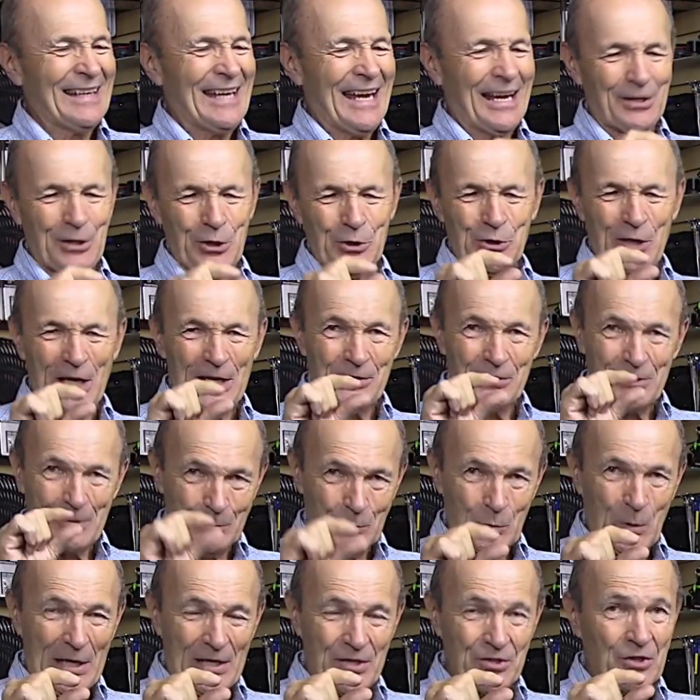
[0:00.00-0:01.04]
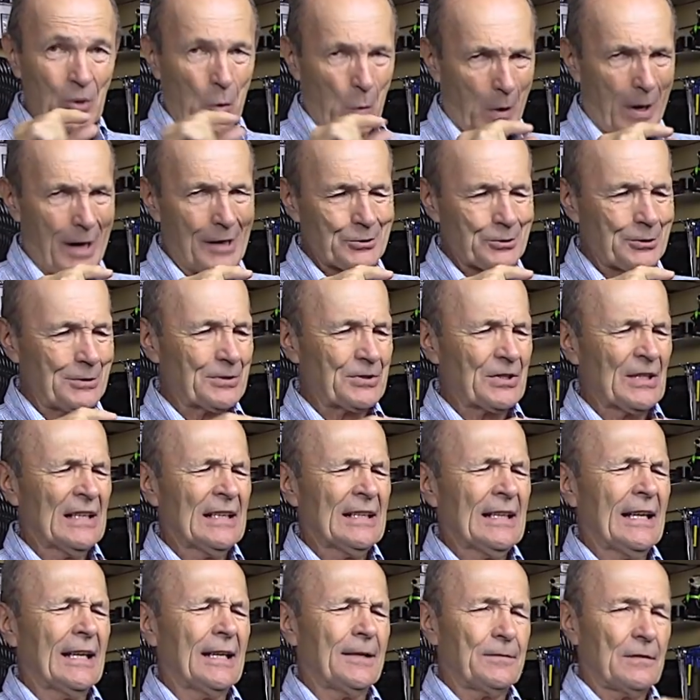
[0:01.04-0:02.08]
yeah, they changed from rings to washers.
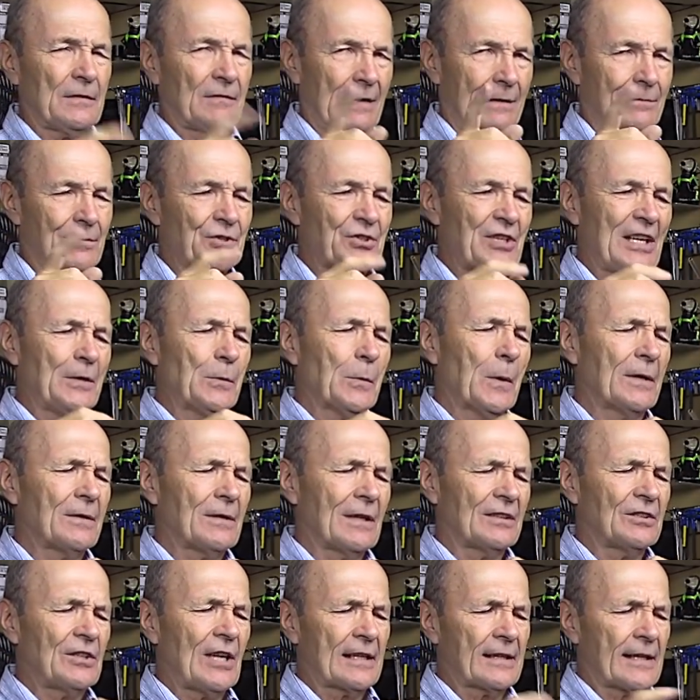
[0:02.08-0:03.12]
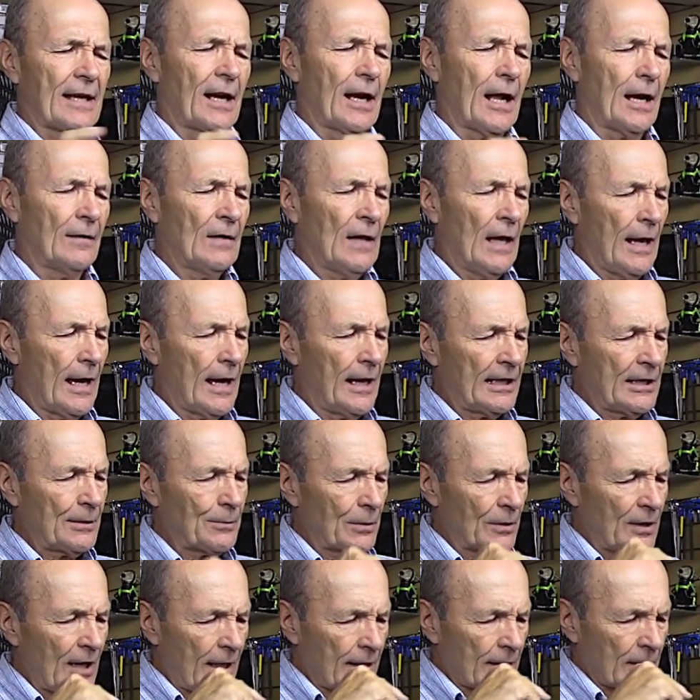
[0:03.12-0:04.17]
If you've ever seen one, they take that off. And he
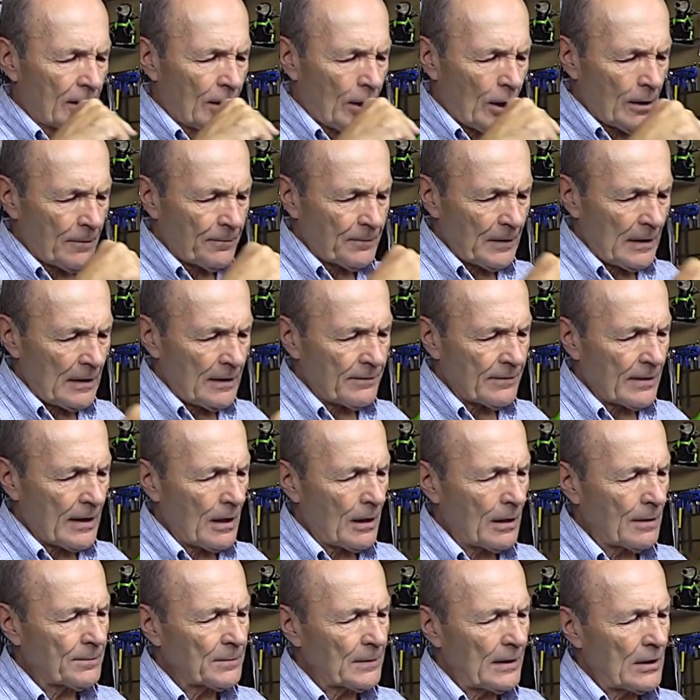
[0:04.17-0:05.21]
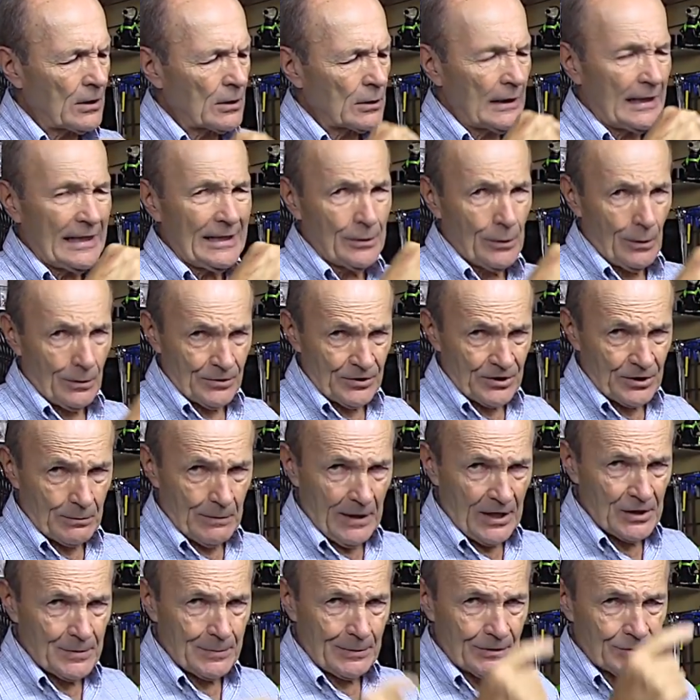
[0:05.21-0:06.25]
will then carefully, carefully clean those
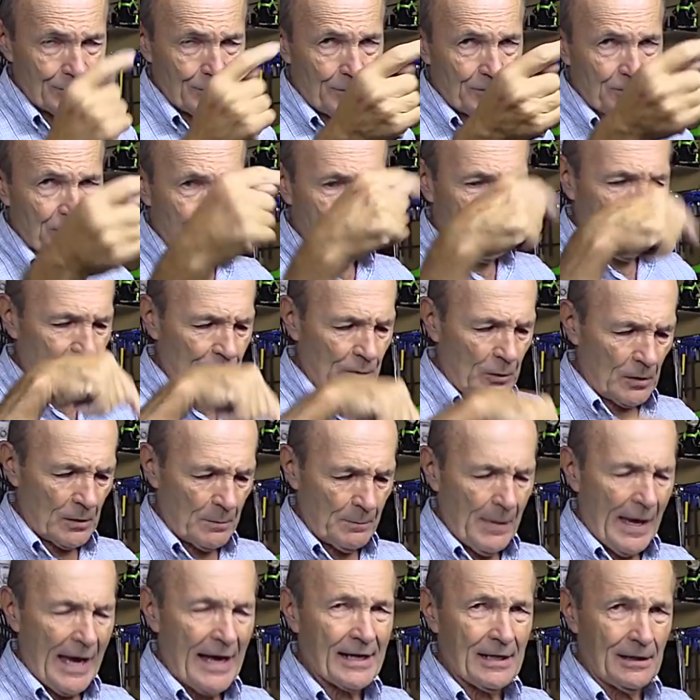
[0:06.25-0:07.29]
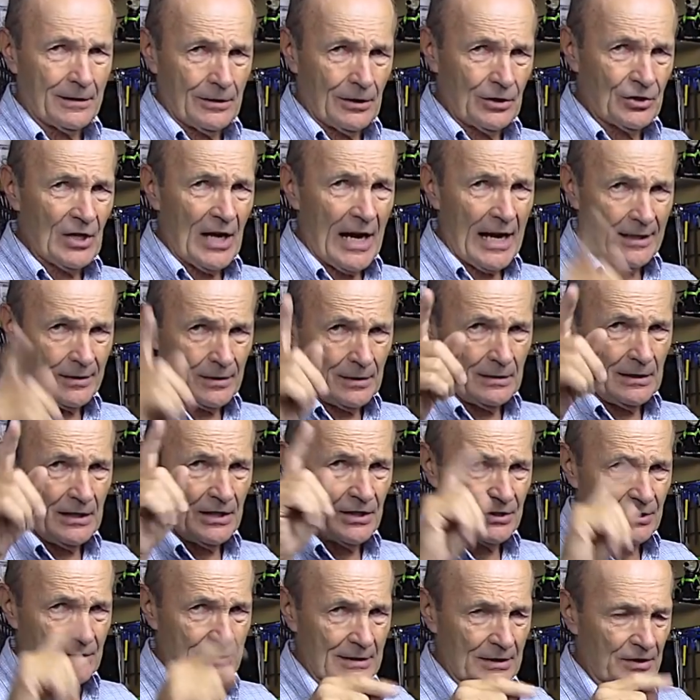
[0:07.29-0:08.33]
threads because those threads are going to back into the tank that
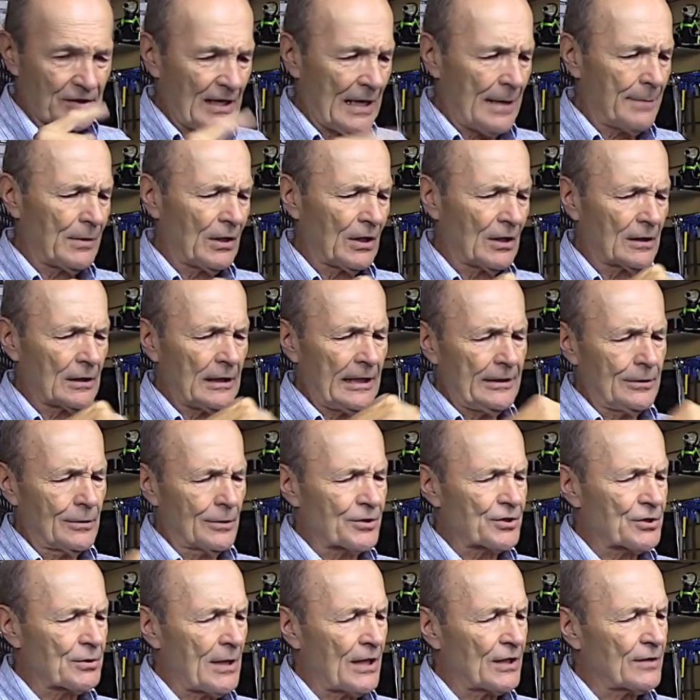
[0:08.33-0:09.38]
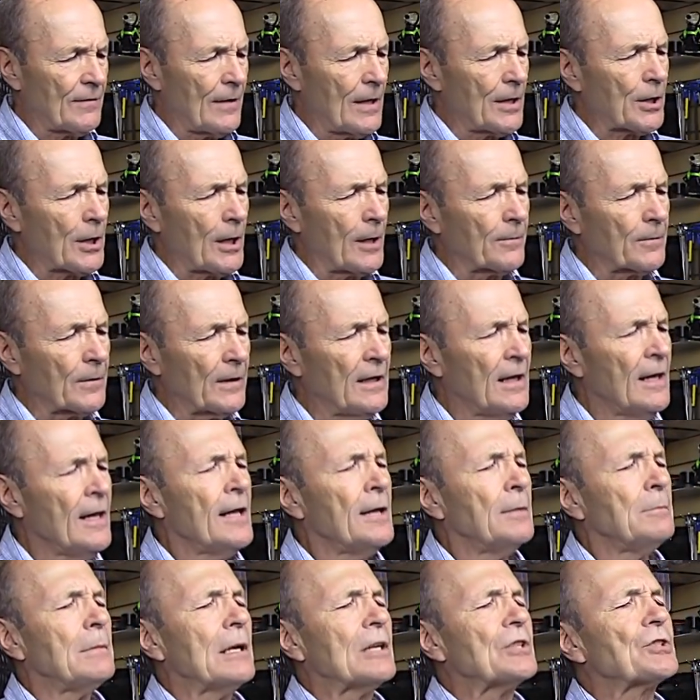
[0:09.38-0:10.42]
he's examining. Clean those threads very carefully.
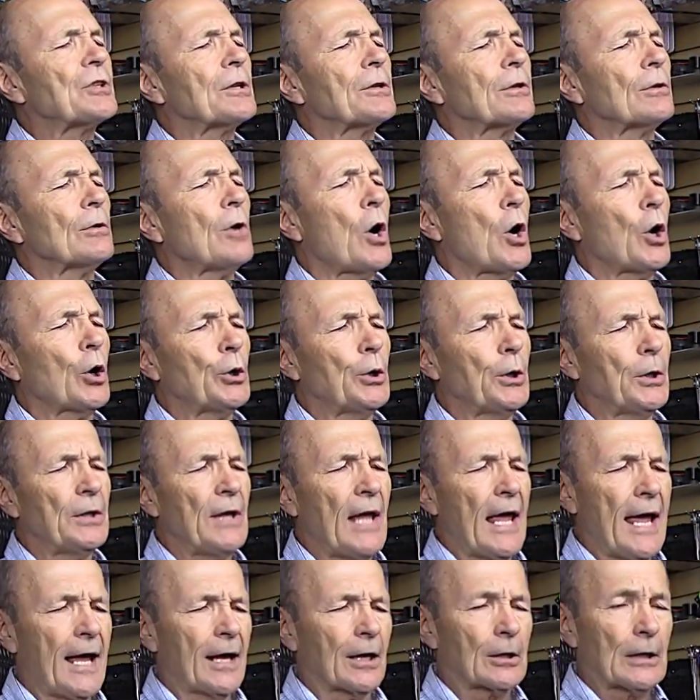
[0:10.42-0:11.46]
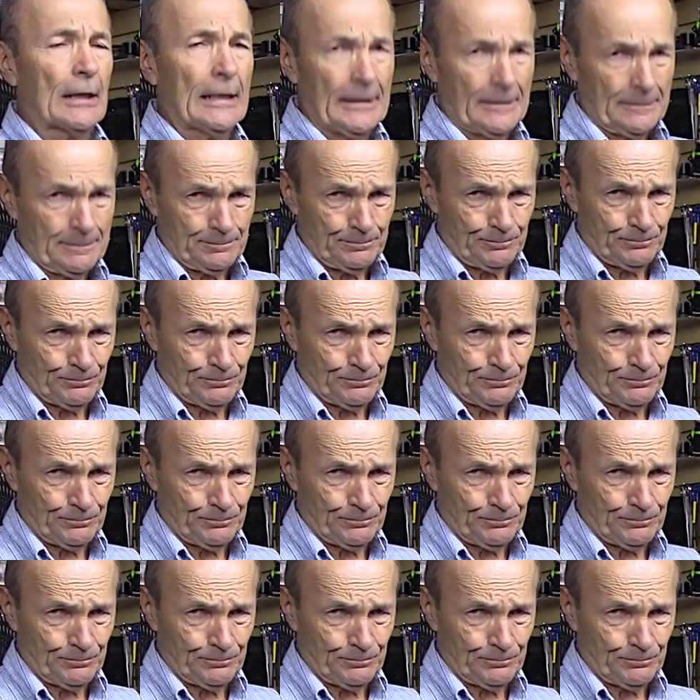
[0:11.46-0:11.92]
Make sure they're all good and clean.